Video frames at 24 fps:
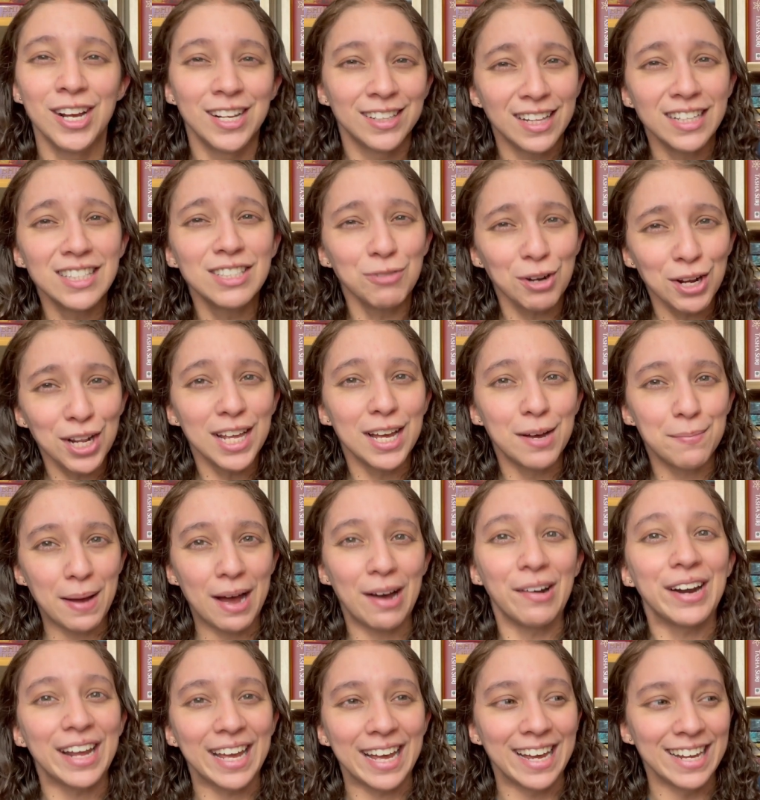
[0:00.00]
That's really
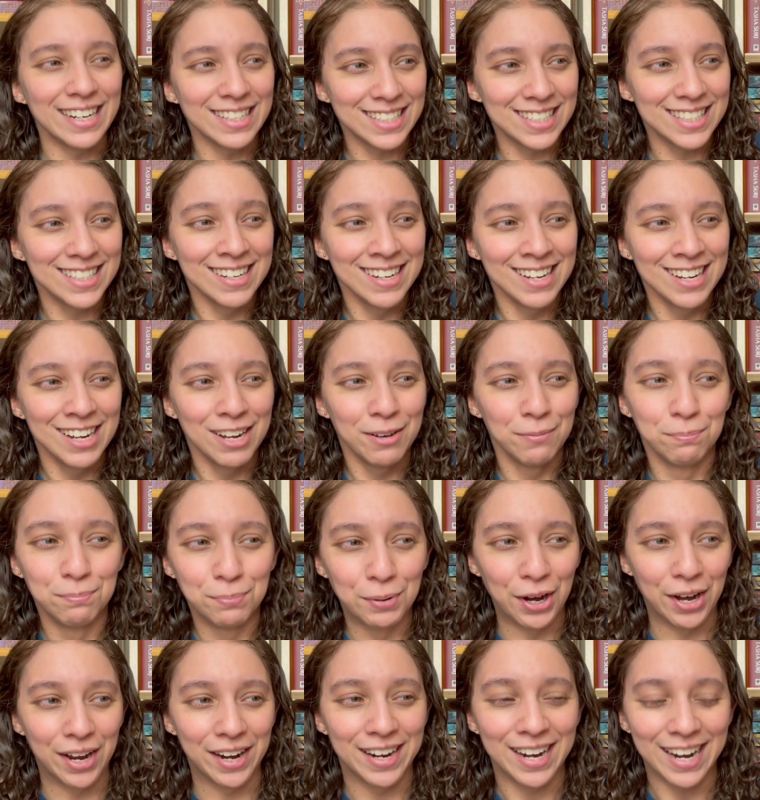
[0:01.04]
about it,
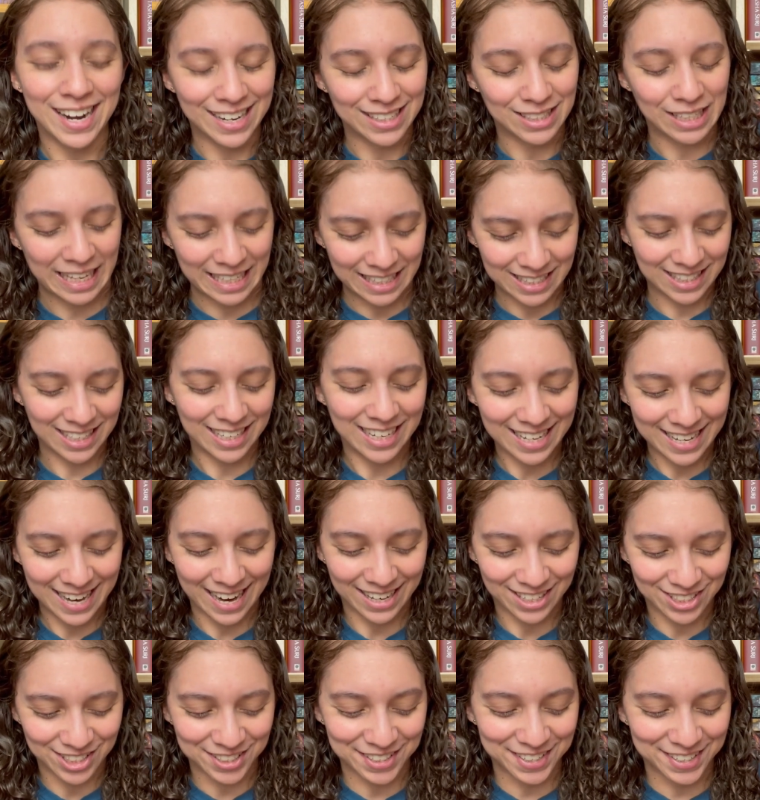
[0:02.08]
but it's the
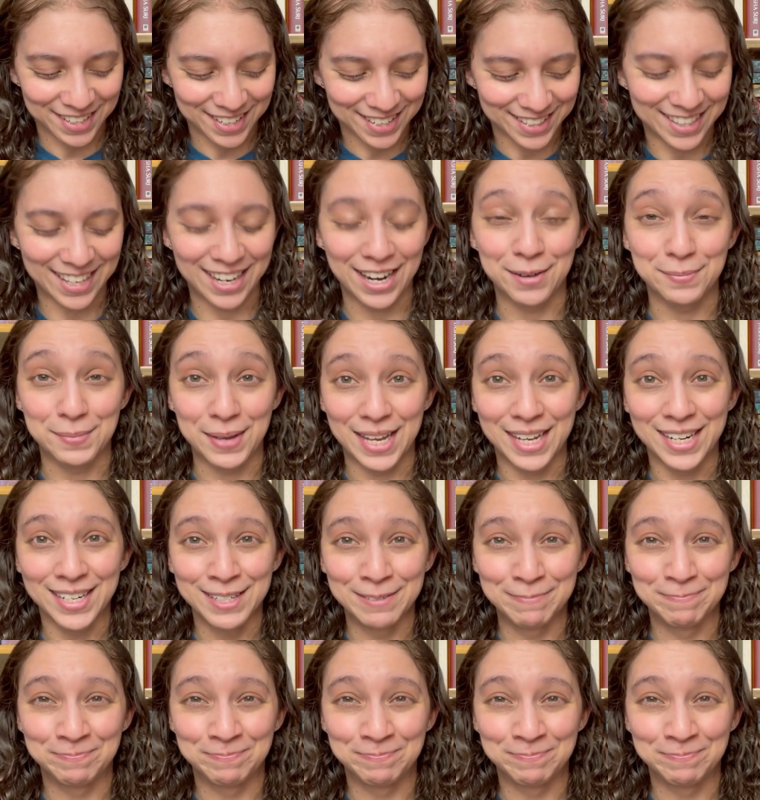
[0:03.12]
connection that I made.